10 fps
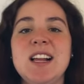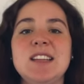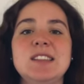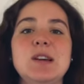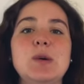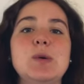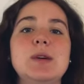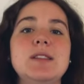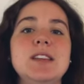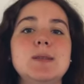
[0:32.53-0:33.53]
So
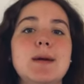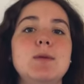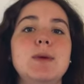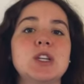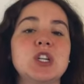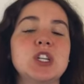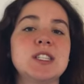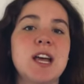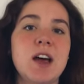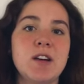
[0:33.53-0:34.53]
these might be pictures
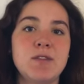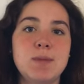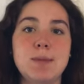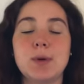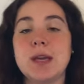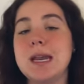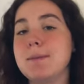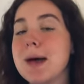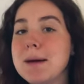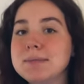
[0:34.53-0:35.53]
of people getting
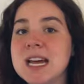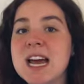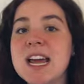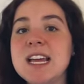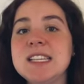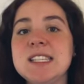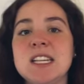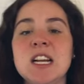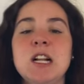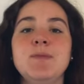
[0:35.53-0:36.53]
baptized,
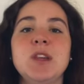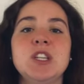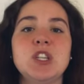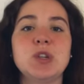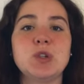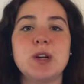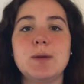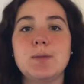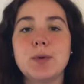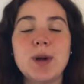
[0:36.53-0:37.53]

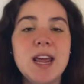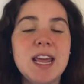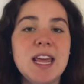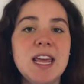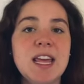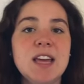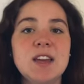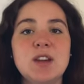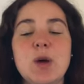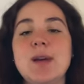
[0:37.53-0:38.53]
children praying,
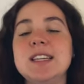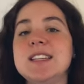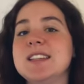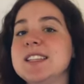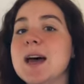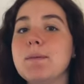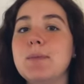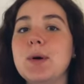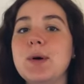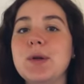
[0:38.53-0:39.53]
going to the
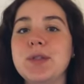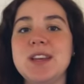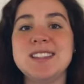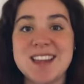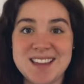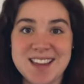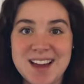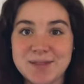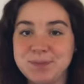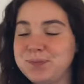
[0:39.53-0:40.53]
temple, things like that.